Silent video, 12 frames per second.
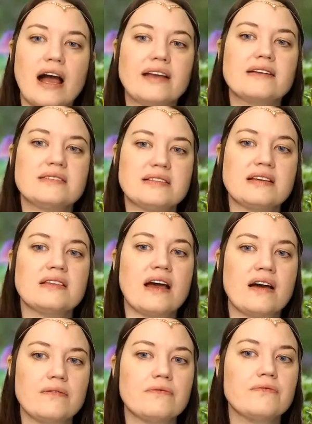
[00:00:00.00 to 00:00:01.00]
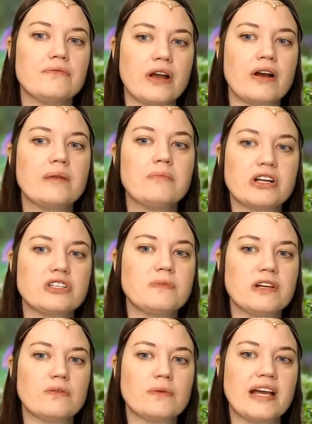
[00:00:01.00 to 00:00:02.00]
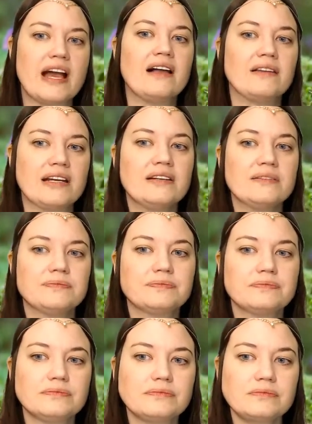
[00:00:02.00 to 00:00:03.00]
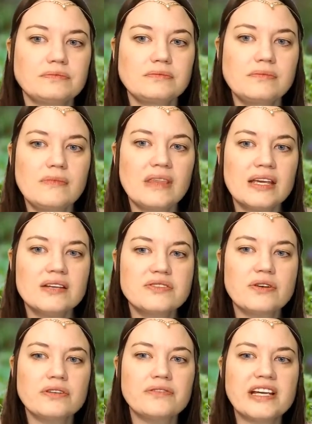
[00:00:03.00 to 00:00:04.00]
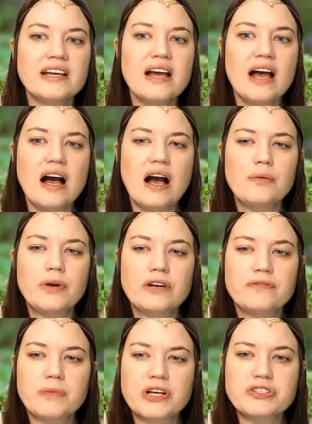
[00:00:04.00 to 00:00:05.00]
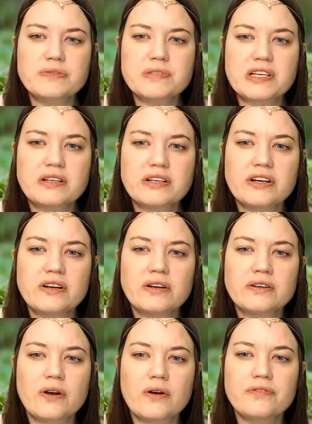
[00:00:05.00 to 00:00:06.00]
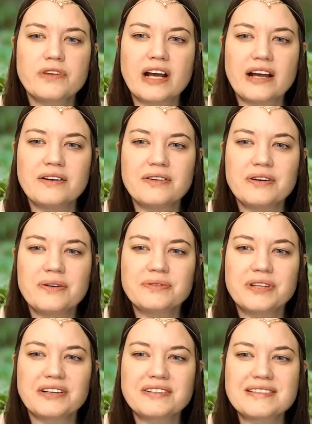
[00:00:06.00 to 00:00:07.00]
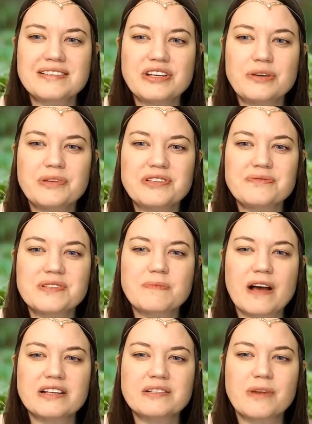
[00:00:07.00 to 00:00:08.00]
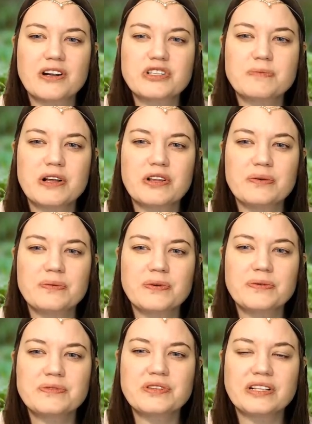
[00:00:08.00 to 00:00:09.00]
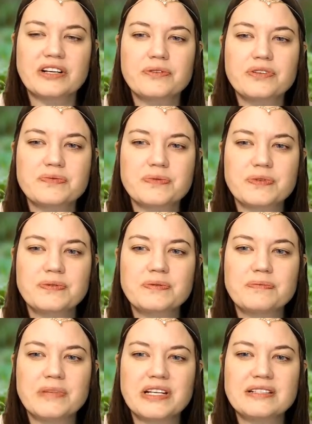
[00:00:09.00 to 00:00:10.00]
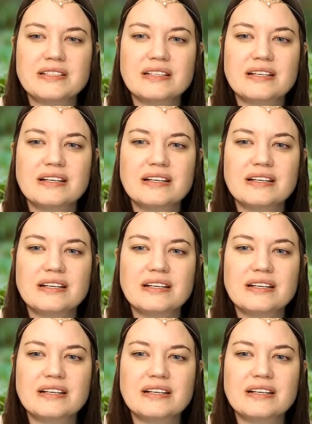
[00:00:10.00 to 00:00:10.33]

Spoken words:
I can see that very much being a reality. Solovey, I wonder if mushrooms can cure COVID. I don't know. Lungs in humans respond to marshmallow root, licorice root, mint.